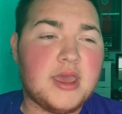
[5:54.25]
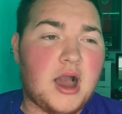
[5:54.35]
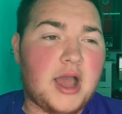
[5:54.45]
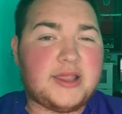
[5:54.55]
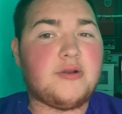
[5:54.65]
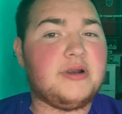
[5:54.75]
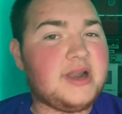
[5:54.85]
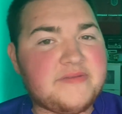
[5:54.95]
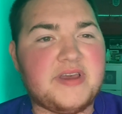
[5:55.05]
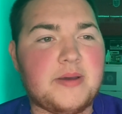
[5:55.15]
I don't
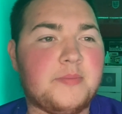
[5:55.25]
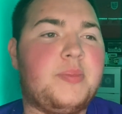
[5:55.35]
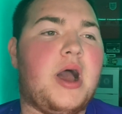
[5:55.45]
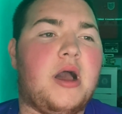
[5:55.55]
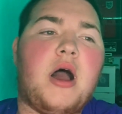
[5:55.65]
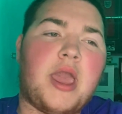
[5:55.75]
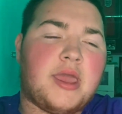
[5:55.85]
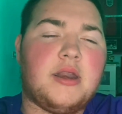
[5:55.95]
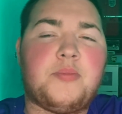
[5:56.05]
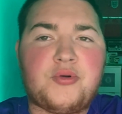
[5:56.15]
love it, but I
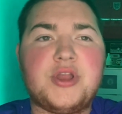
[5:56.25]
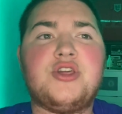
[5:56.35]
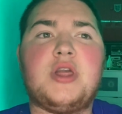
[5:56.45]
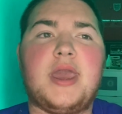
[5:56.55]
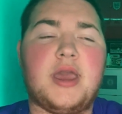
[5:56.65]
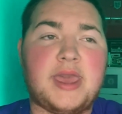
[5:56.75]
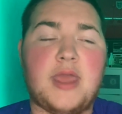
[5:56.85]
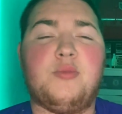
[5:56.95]
can appreciate, again,